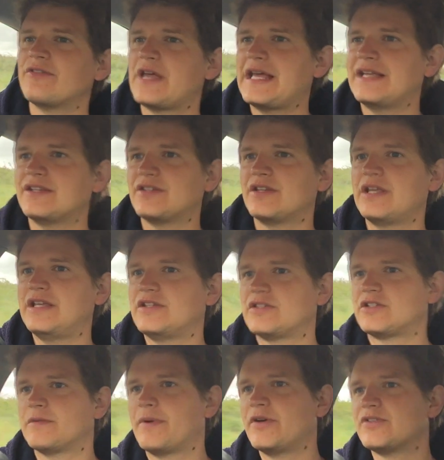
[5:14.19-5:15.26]
it
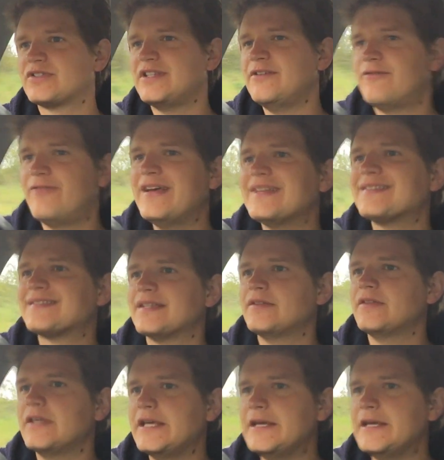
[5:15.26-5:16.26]
supposedly fits in